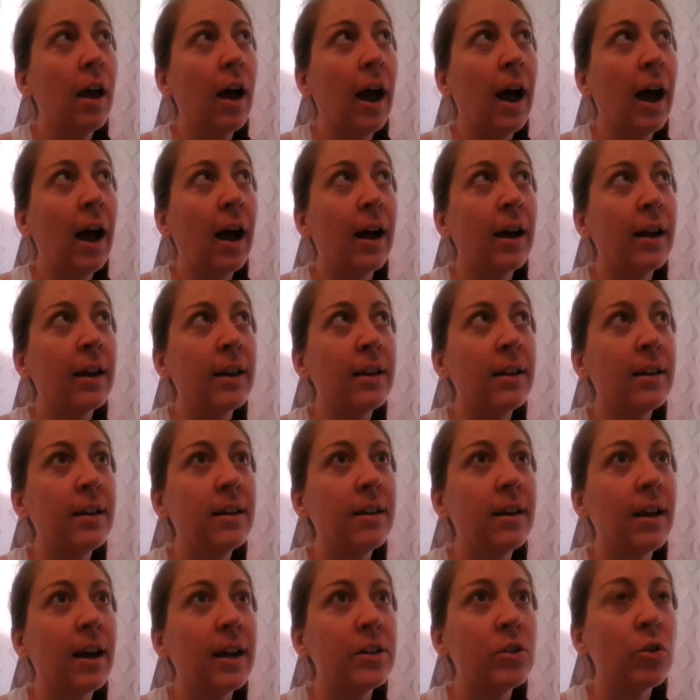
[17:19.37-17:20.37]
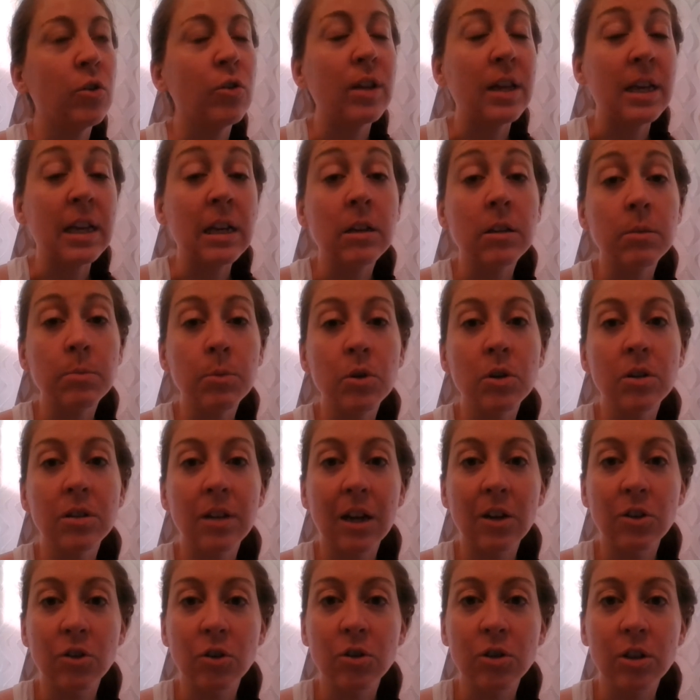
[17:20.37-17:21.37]
I don't eat as much as
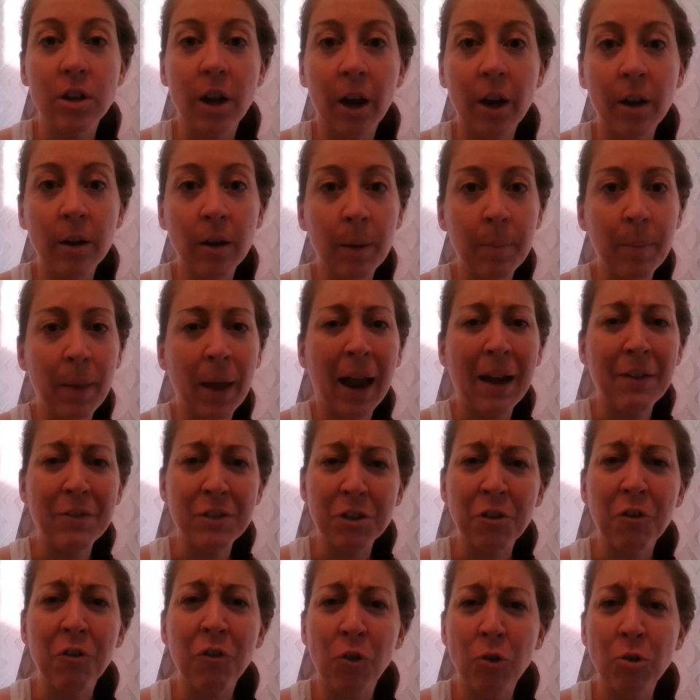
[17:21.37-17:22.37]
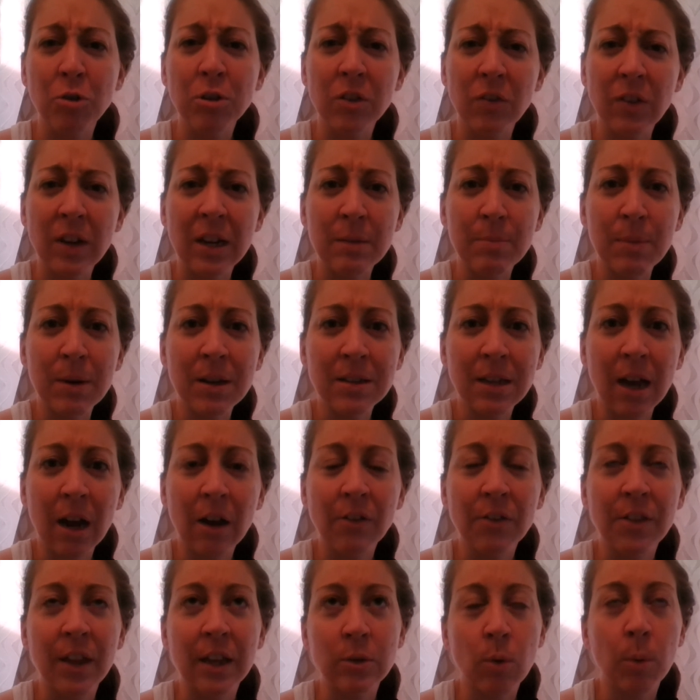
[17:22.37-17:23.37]
I should do. I'm like having to force feed
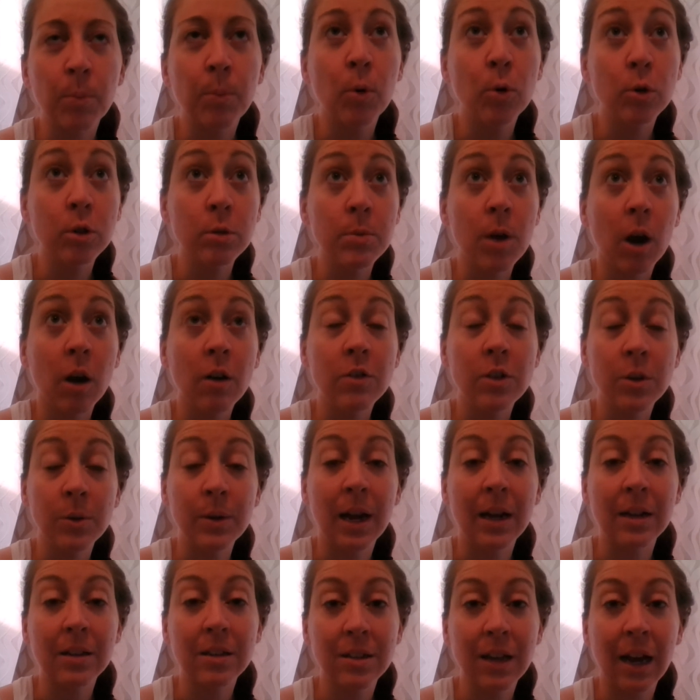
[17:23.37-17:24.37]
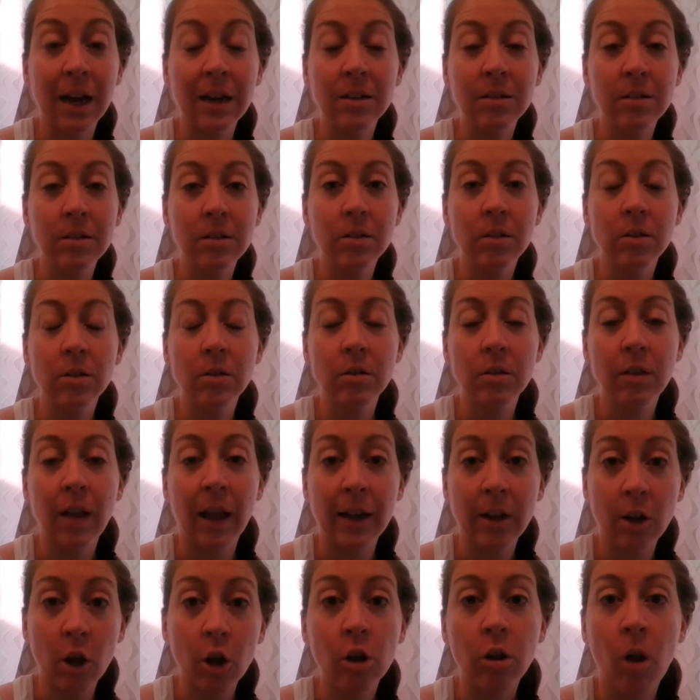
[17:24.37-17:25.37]
myself, and that's what puts me off doing exercise
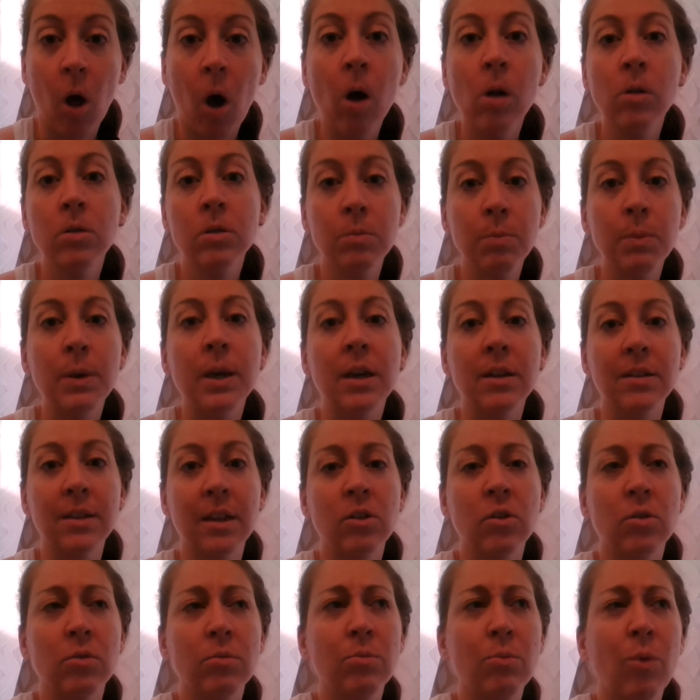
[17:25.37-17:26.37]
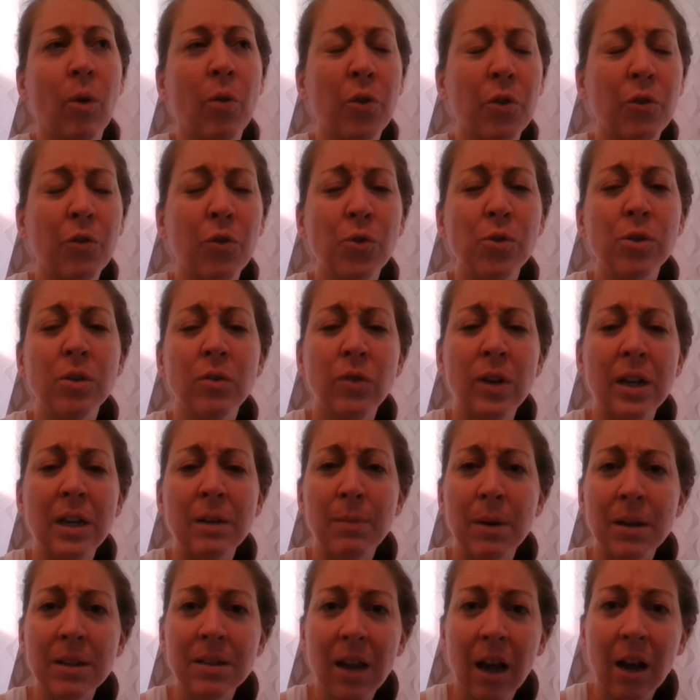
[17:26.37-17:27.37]
like a lot, because I don't want to force
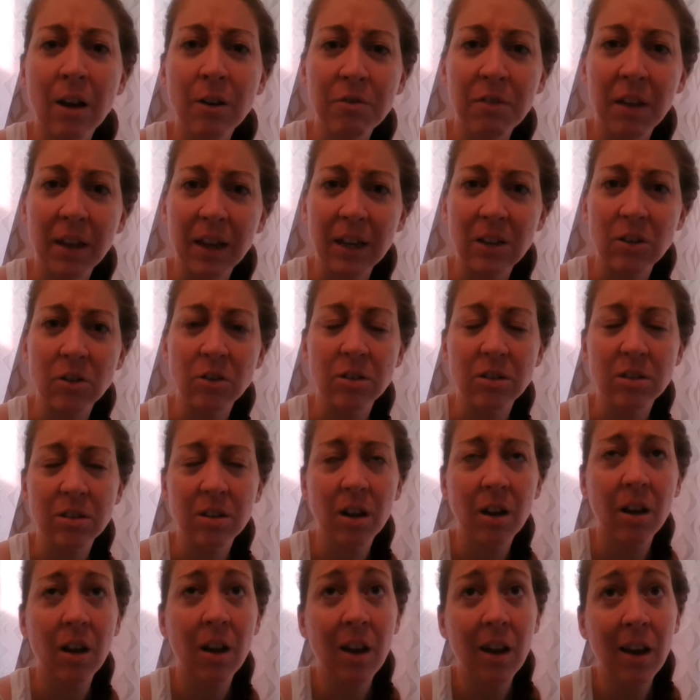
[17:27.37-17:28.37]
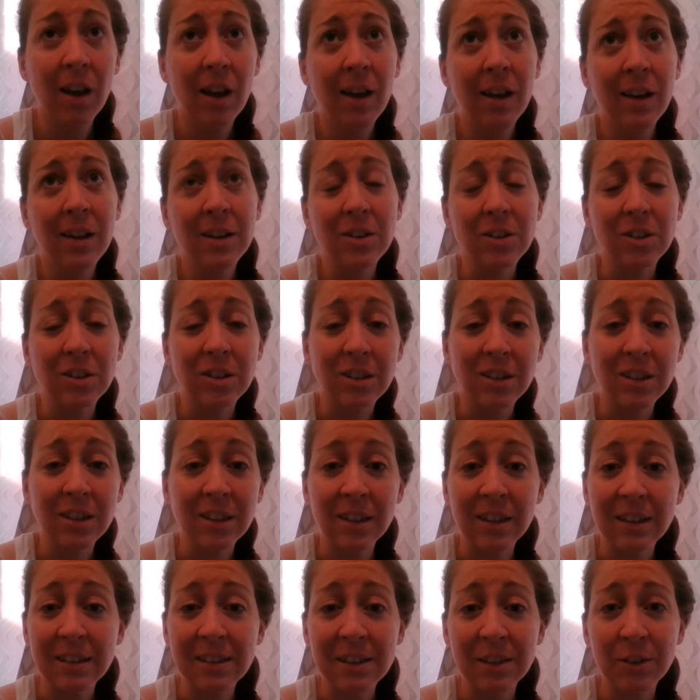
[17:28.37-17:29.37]
feed myself. Like it just
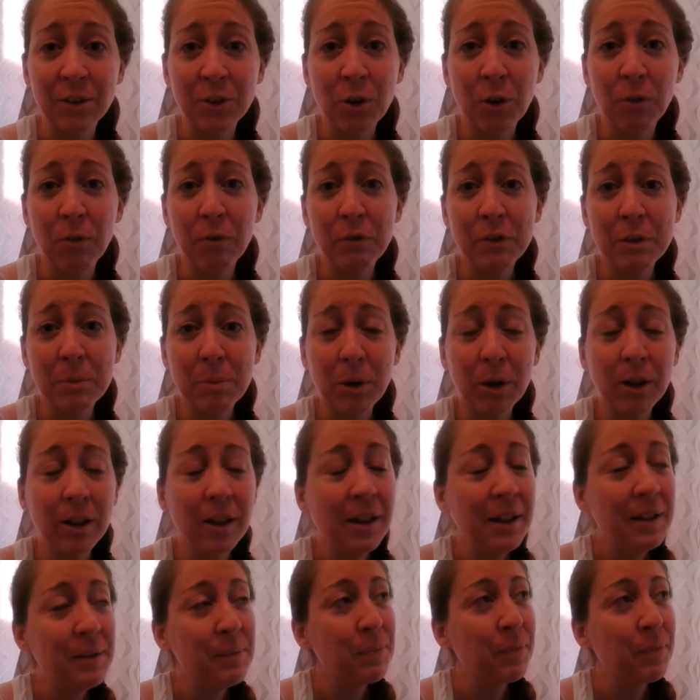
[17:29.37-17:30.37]
isn't comfortable.